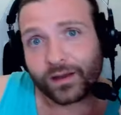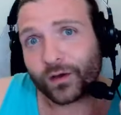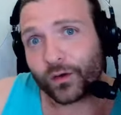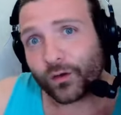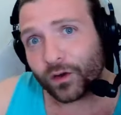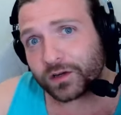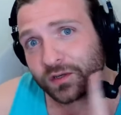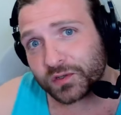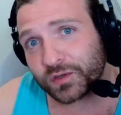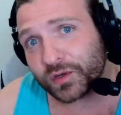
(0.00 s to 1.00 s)
Not
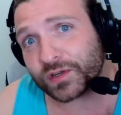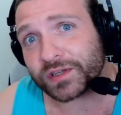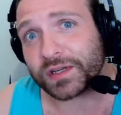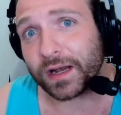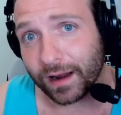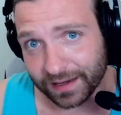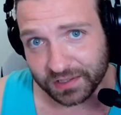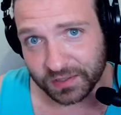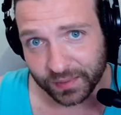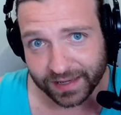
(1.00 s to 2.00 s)
as good as
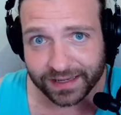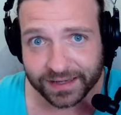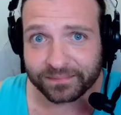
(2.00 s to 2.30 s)
last week.